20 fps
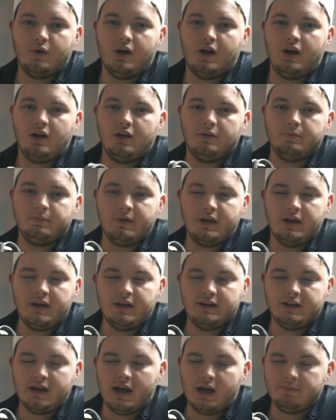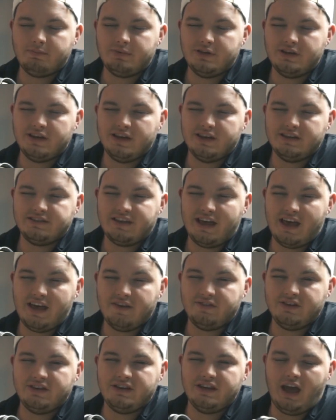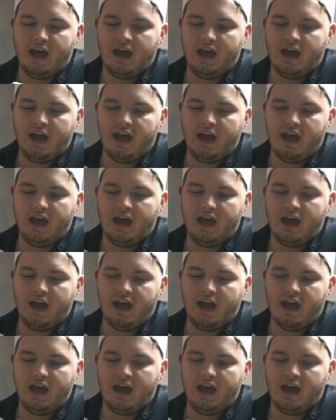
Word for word: while may not be as heavy